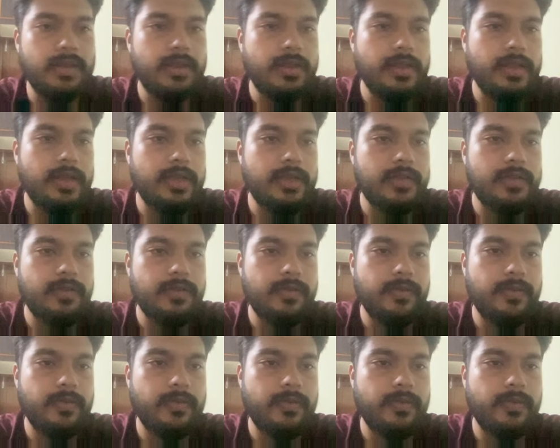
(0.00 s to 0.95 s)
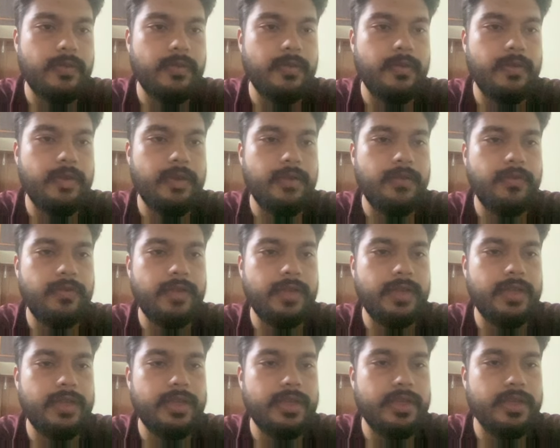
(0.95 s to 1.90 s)
That's where
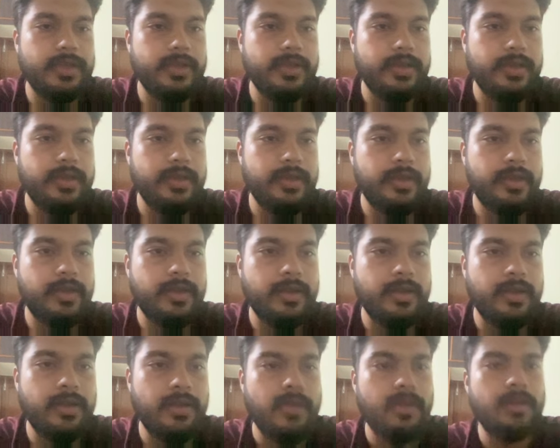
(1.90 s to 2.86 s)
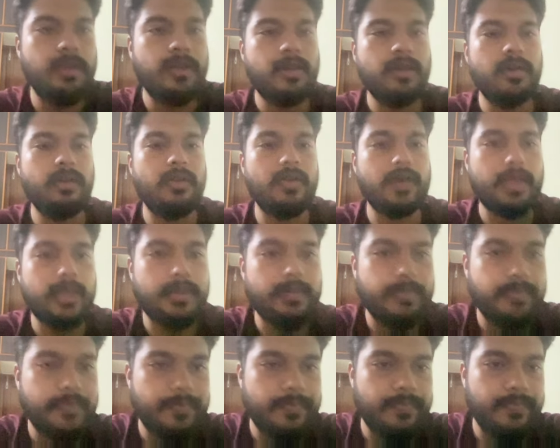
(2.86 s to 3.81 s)
we, okay,
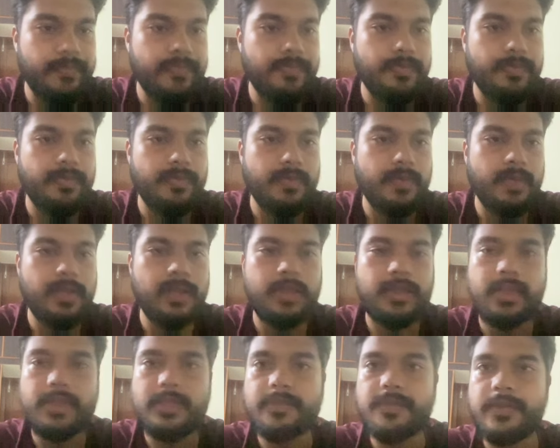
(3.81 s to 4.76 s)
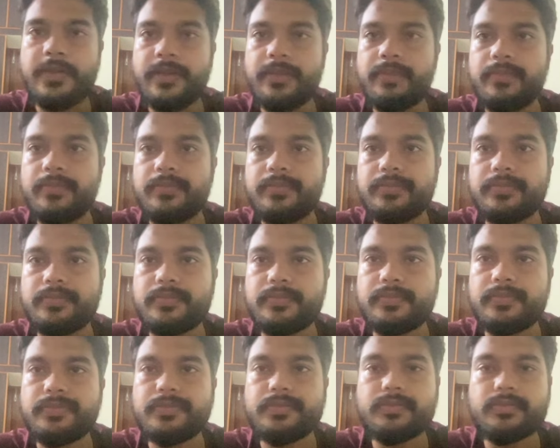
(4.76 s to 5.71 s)
I think that's fair.
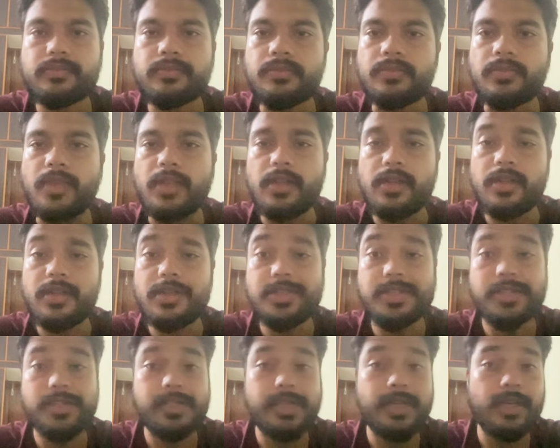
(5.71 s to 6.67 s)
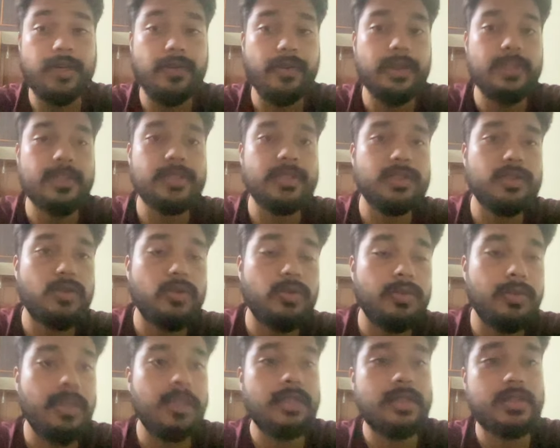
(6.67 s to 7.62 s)
Let's just try it out. Let's just
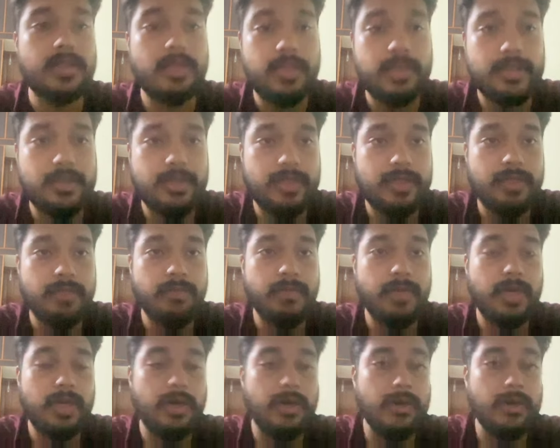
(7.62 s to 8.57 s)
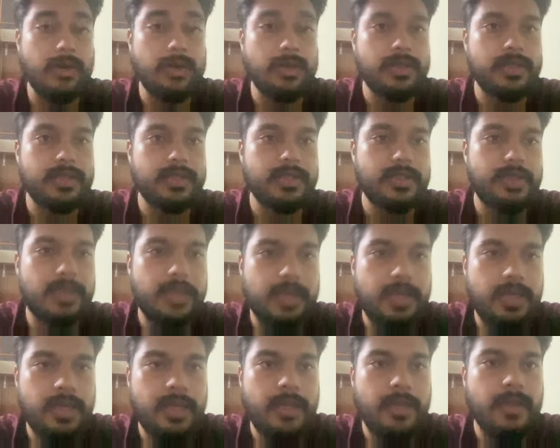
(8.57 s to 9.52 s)
hope this doesn't bug out on us.
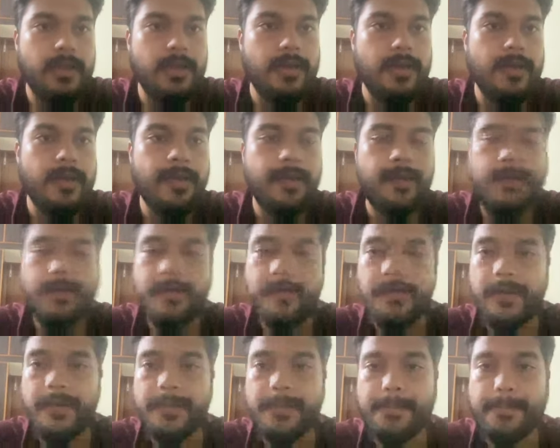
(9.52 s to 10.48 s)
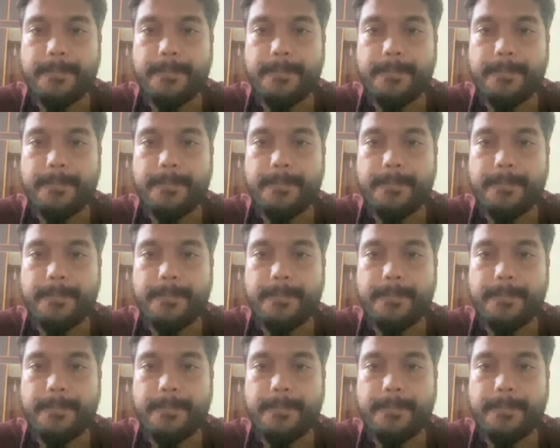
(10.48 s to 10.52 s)
Yeah.